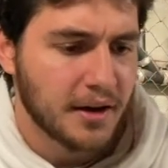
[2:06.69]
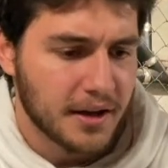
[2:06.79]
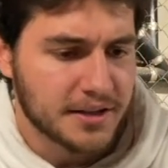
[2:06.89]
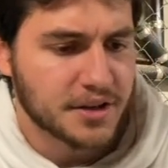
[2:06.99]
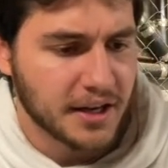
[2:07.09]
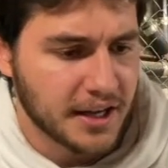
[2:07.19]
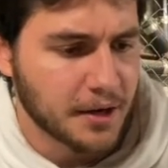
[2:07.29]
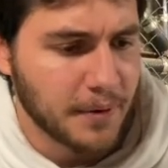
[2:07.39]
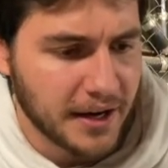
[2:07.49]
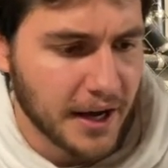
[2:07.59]
He's gonna kick
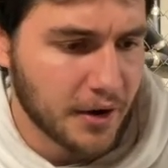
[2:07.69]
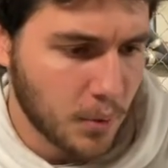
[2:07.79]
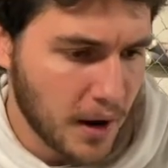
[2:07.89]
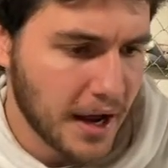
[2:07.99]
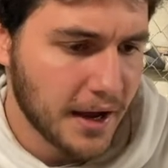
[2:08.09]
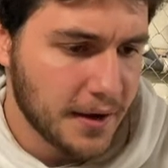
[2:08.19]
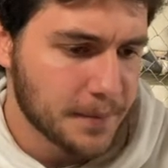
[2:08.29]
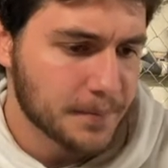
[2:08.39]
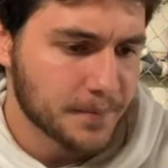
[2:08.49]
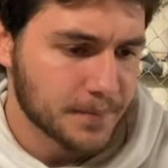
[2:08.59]
my knight away.
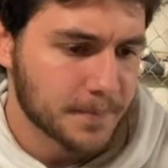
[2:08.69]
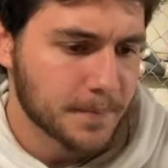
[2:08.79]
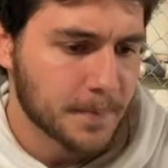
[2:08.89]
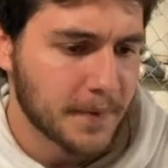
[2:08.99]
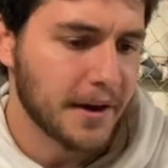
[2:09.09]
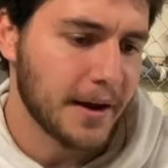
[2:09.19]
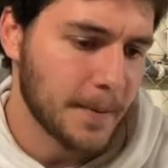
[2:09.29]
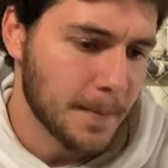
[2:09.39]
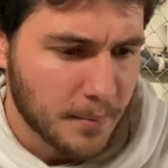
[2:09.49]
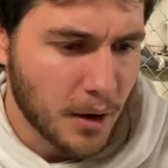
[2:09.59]
Yeah,
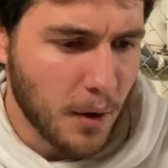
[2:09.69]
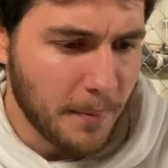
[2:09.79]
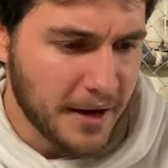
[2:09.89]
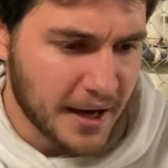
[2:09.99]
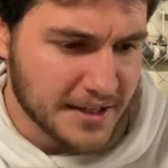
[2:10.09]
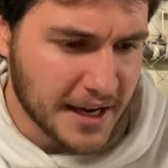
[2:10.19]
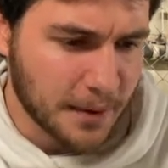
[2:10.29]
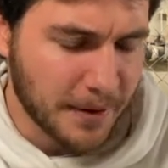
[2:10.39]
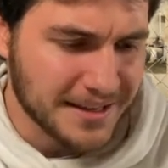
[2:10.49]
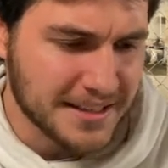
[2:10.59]
but I want my knight to end
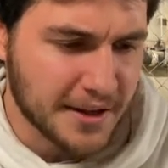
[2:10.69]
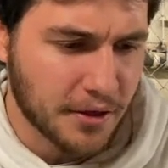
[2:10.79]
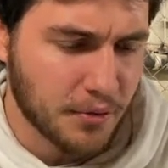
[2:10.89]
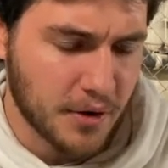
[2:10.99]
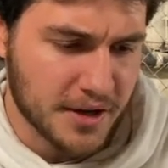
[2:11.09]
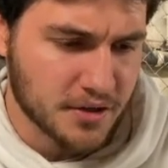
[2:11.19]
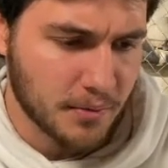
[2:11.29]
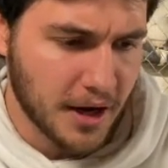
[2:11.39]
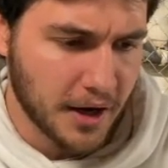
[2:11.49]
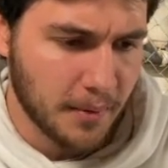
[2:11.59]
up on d3, so I'm
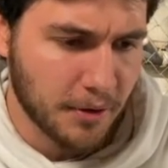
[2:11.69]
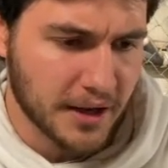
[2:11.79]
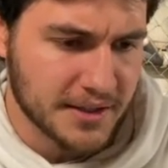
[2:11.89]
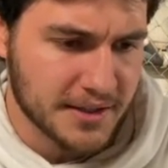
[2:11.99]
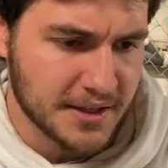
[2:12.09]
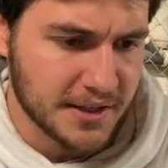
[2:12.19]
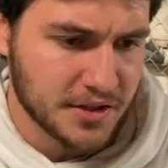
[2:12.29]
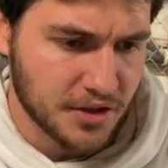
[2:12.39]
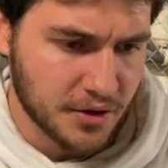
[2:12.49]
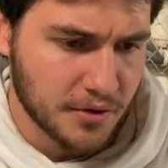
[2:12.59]
not gonna bring it to
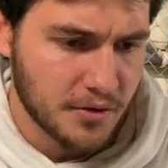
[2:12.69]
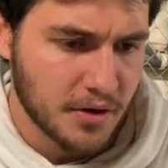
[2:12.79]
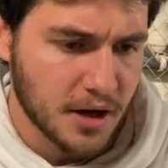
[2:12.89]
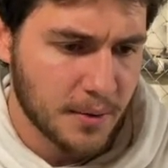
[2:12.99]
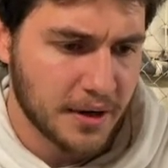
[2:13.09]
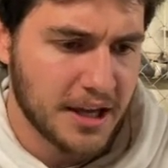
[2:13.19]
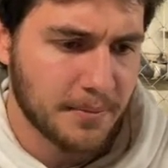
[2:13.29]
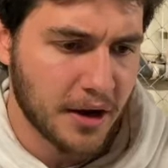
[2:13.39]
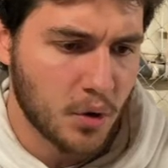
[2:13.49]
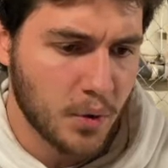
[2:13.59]
d2. I'm gonna keep
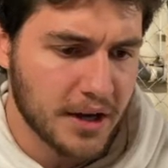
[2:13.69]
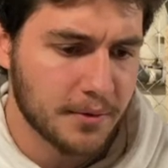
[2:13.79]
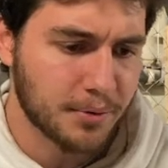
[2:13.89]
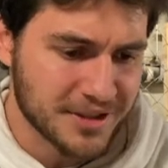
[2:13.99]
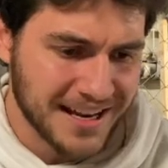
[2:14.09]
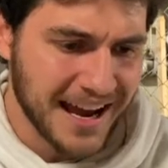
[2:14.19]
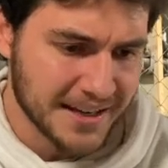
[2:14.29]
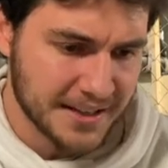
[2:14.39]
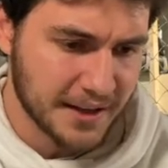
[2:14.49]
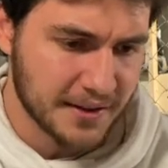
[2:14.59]
my queen
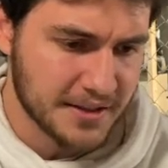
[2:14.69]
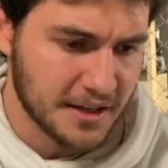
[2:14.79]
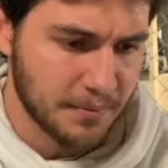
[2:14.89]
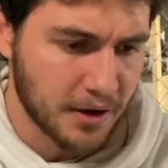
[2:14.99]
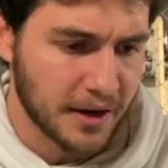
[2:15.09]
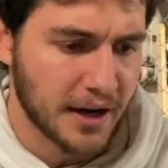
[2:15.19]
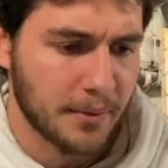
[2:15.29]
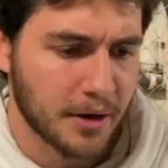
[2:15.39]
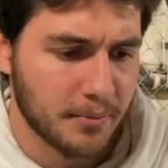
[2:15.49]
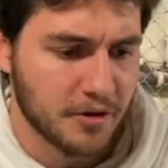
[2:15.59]
protecting the d pawn, and I'm
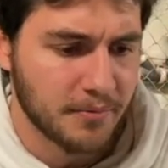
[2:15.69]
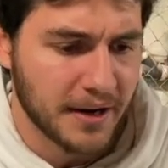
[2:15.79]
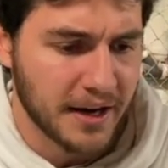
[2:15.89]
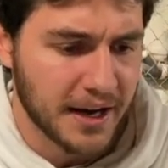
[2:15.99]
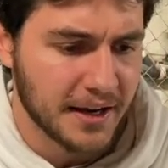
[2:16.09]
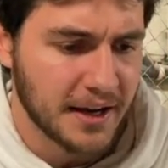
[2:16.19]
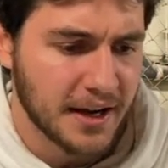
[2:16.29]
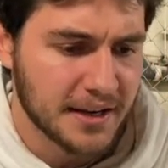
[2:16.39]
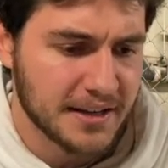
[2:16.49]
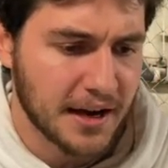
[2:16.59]
gonna move my knight
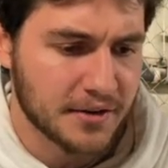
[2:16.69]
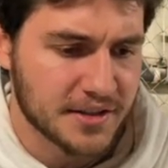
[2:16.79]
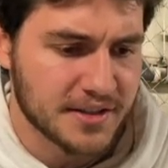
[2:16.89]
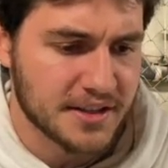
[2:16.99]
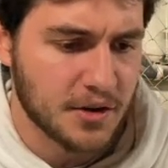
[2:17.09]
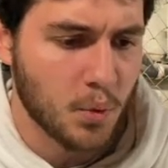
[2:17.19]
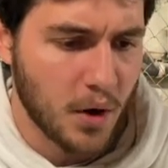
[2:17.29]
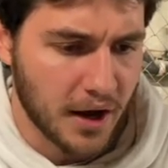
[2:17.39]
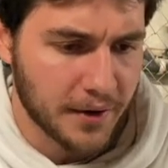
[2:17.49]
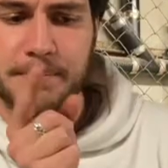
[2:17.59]
down to c1.